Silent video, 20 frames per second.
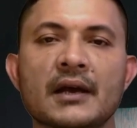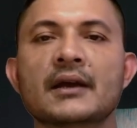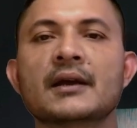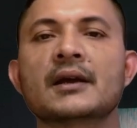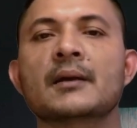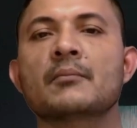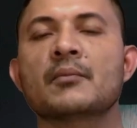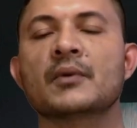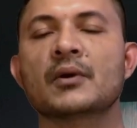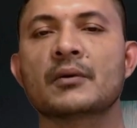the
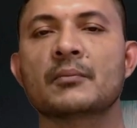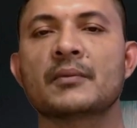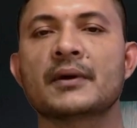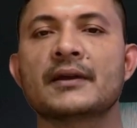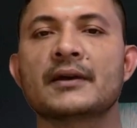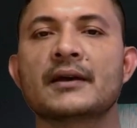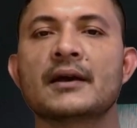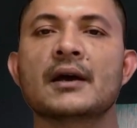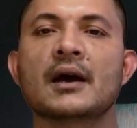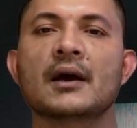deployment
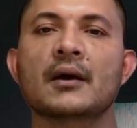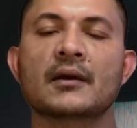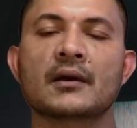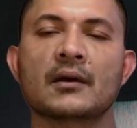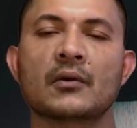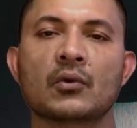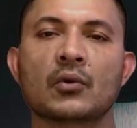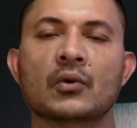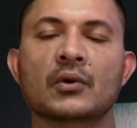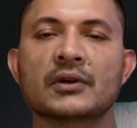scenario
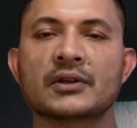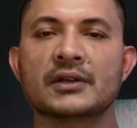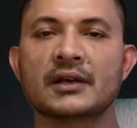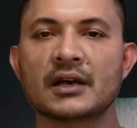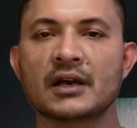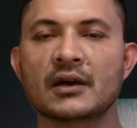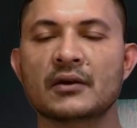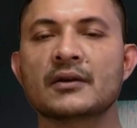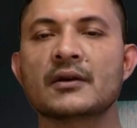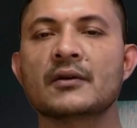or
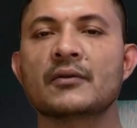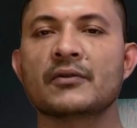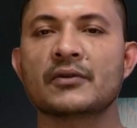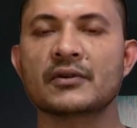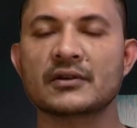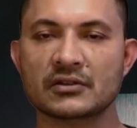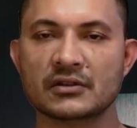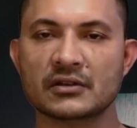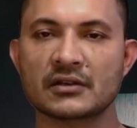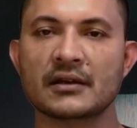
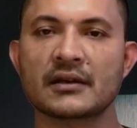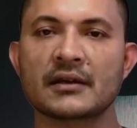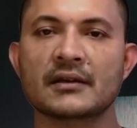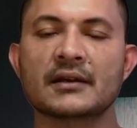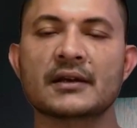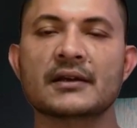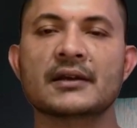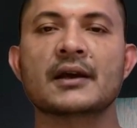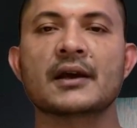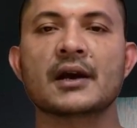scenarios.
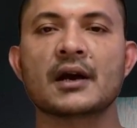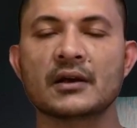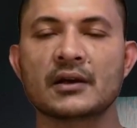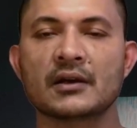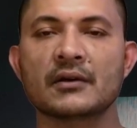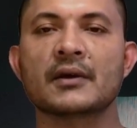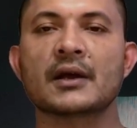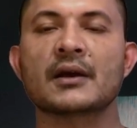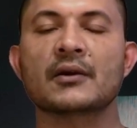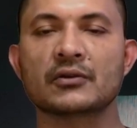The
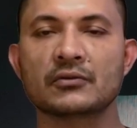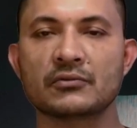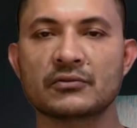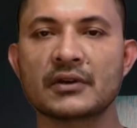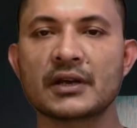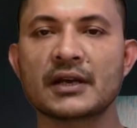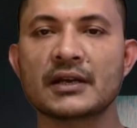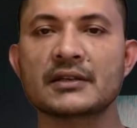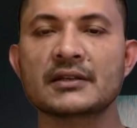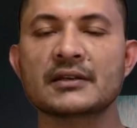scenario that you
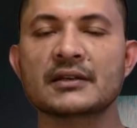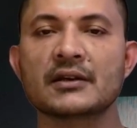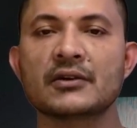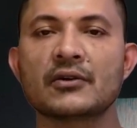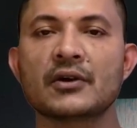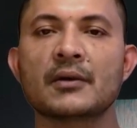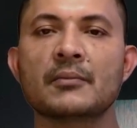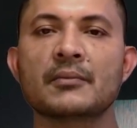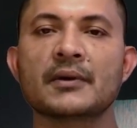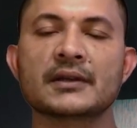face
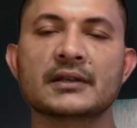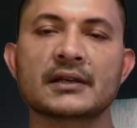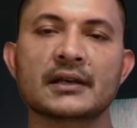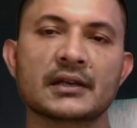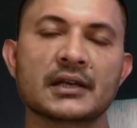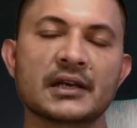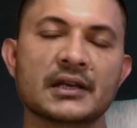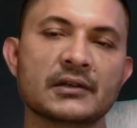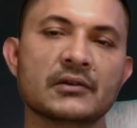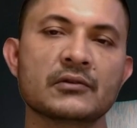determines the
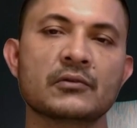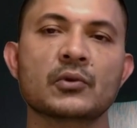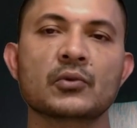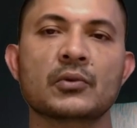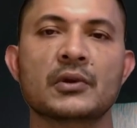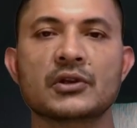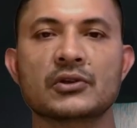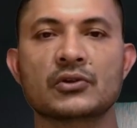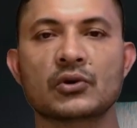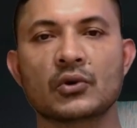need for
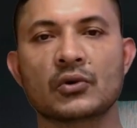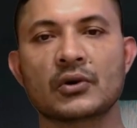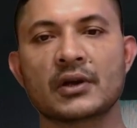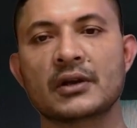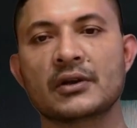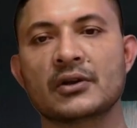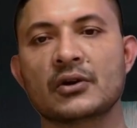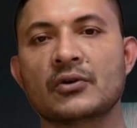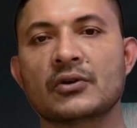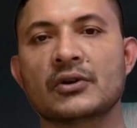
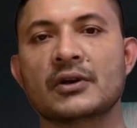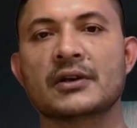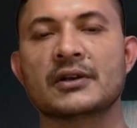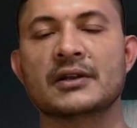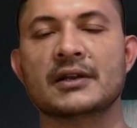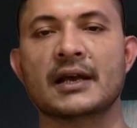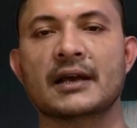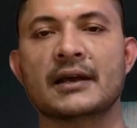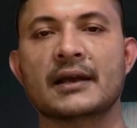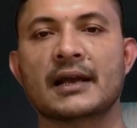restoring user
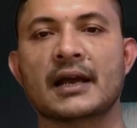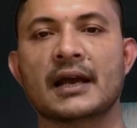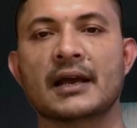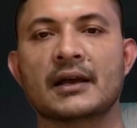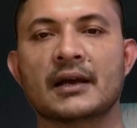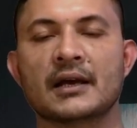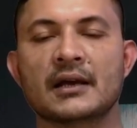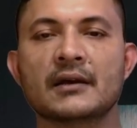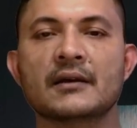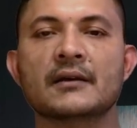state
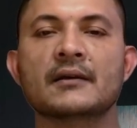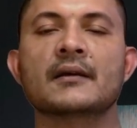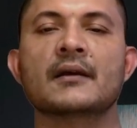data.